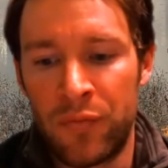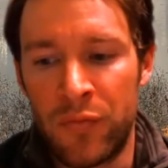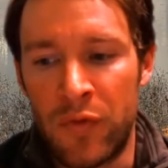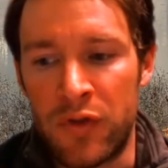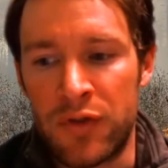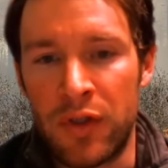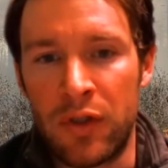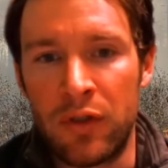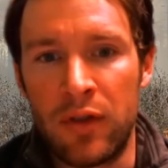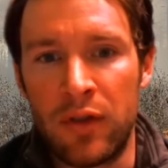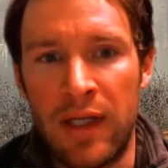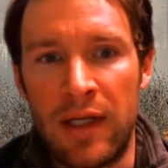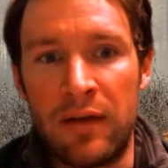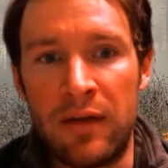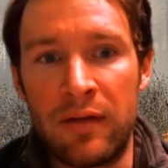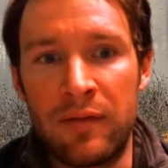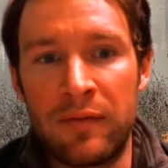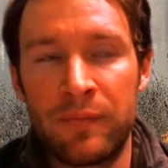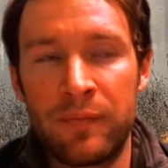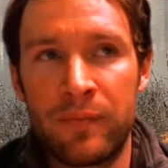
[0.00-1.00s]

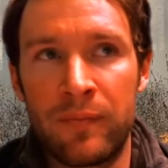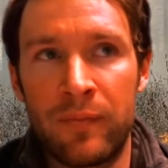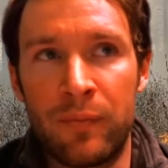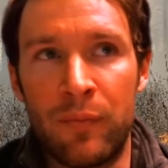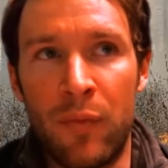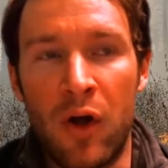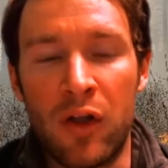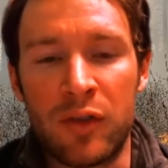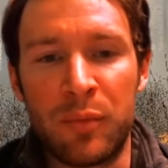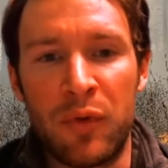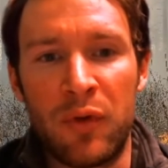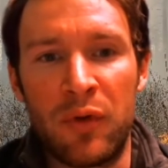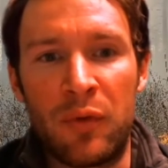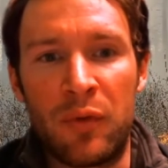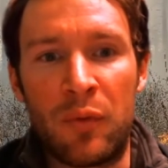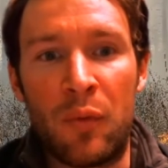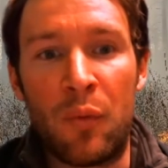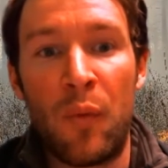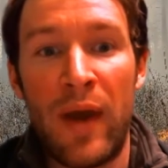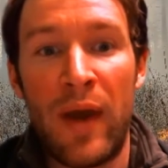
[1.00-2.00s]
certainly
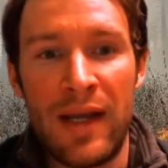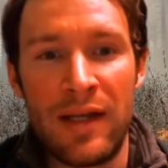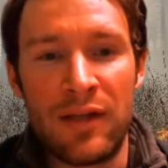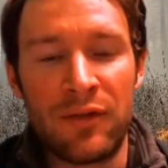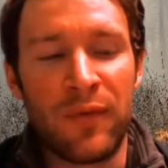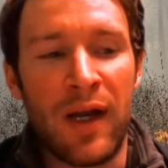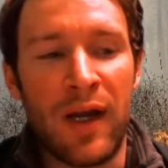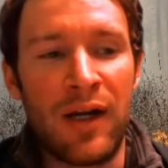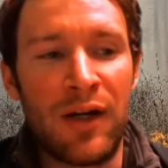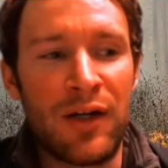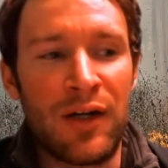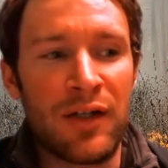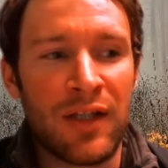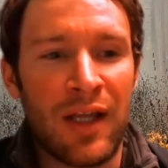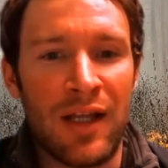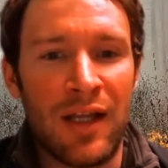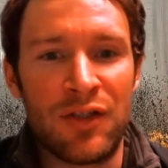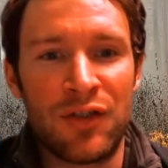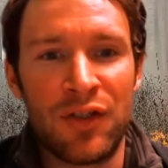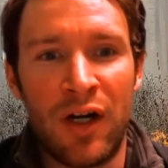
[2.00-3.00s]
multiple ways fires
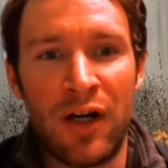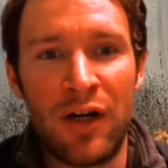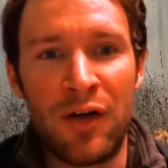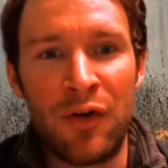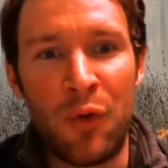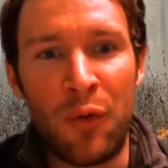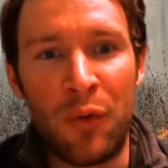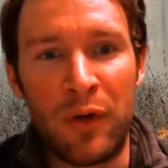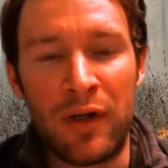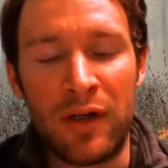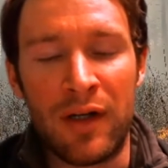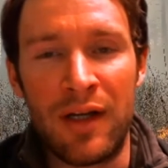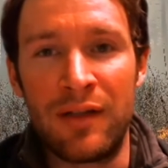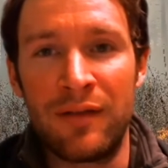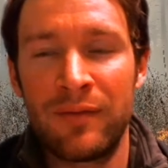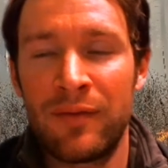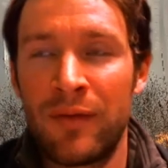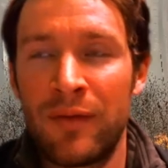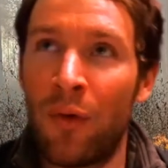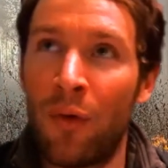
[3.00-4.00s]
can start or
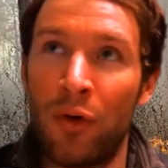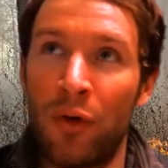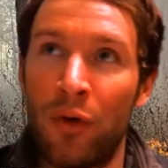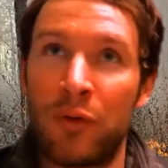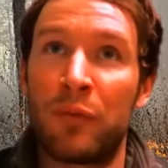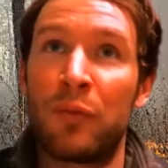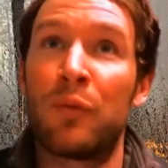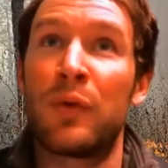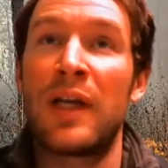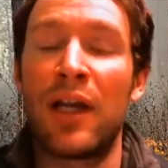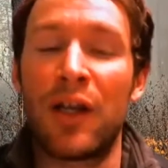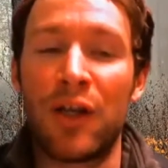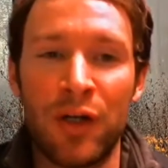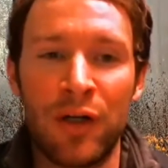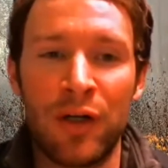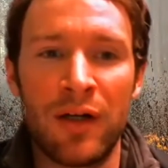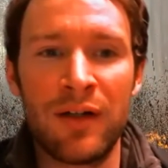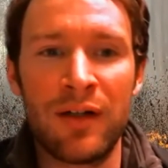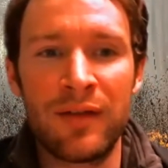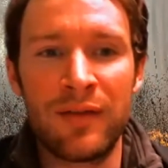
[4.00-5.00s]

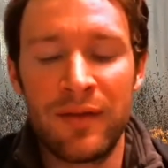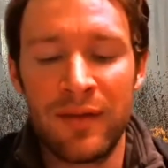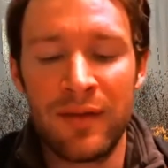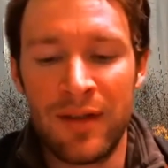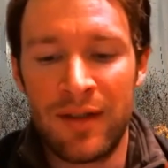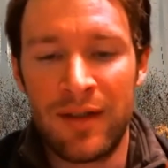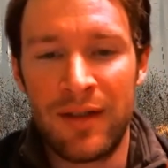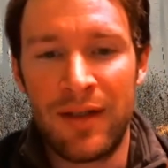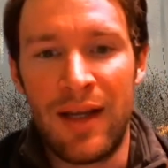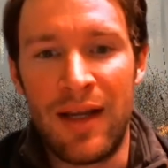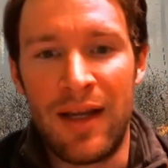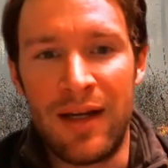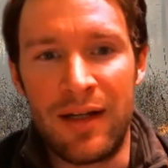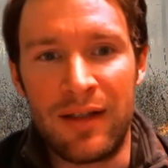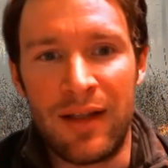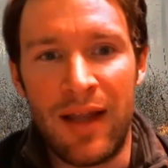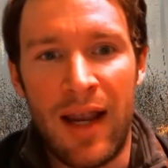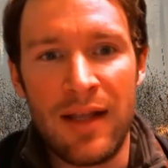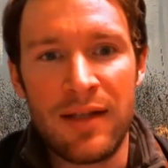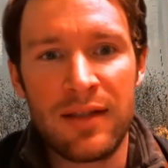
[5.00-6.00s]
reoccur in a
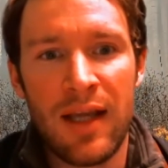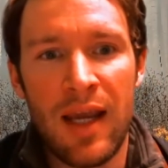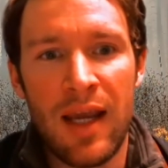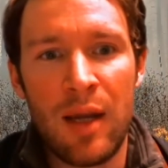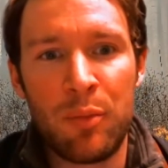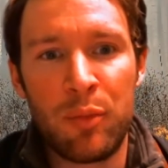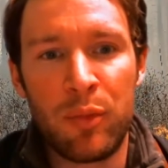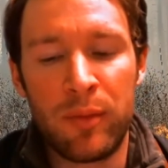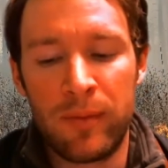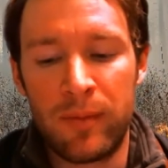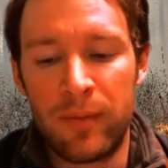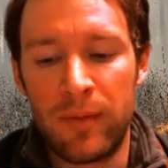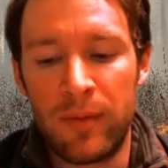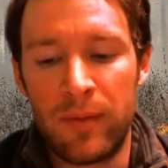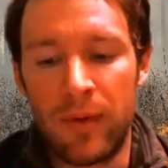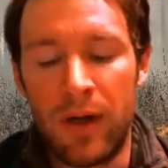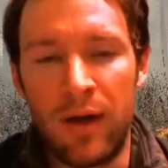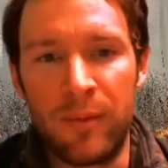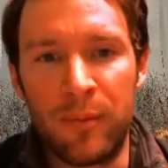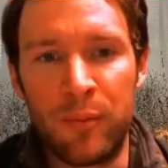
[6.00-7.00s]
landscape,
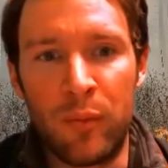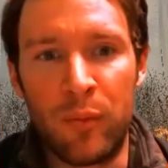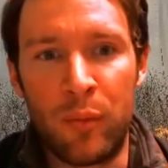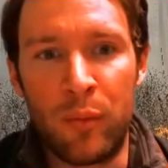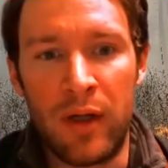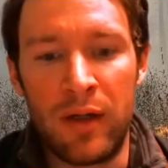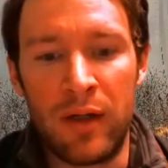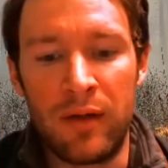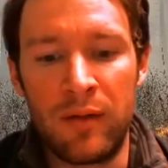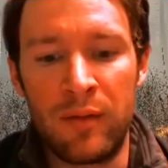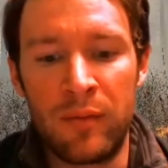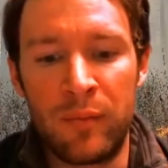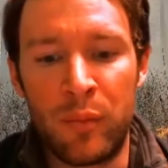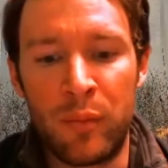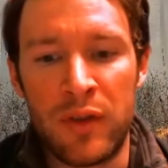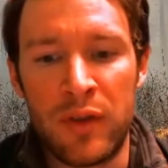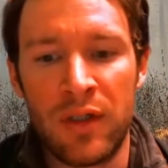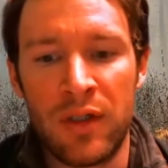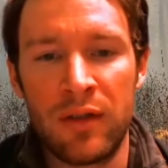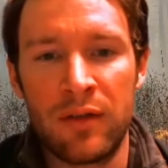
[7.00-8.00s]
but
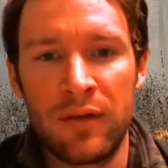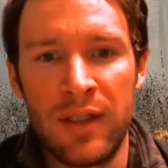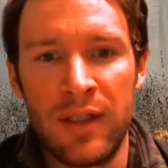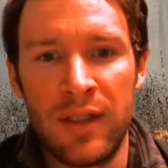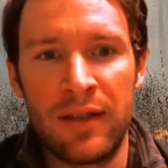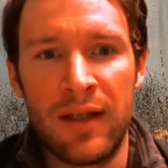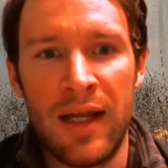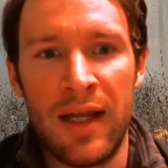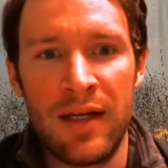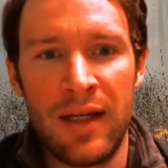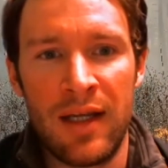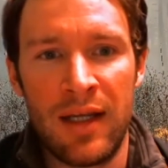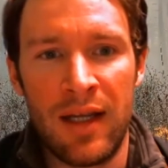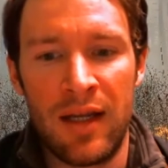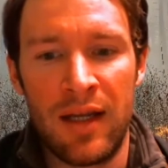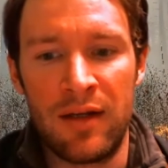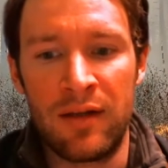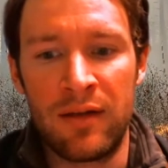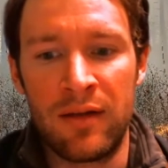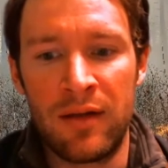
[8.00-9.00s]
certainly lightning
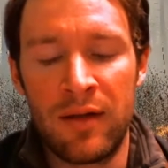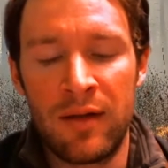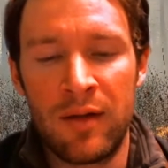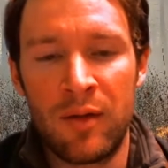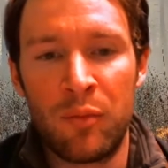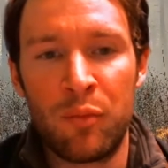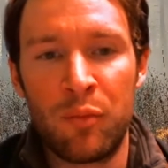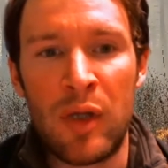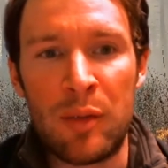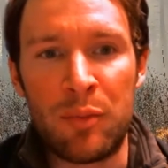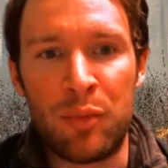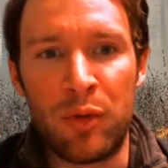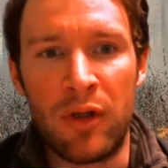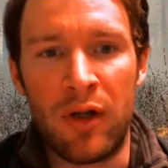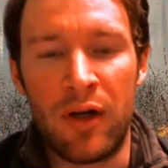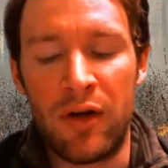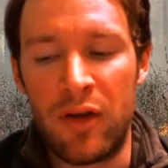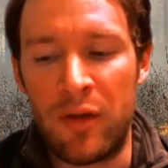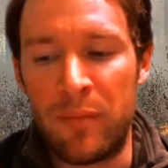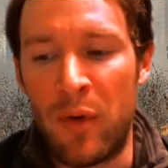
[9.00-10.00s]
and people
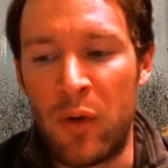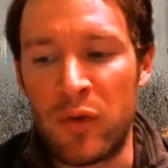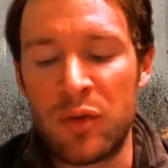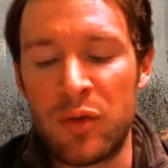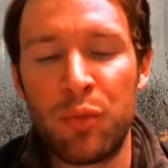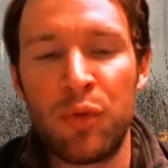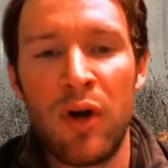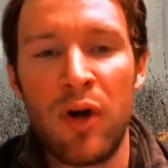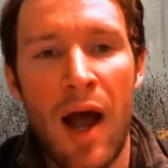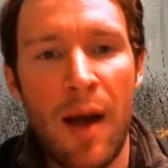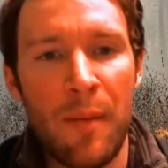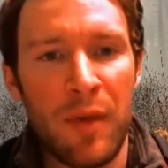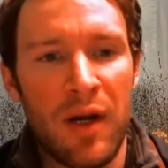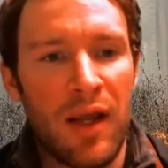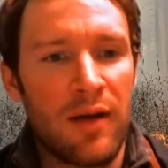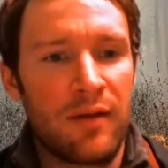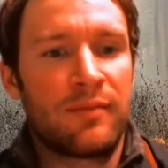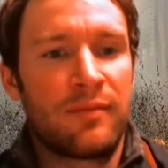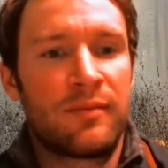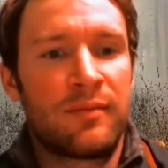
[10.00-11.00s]
are the most
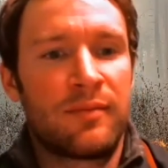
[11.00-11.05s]
prominent.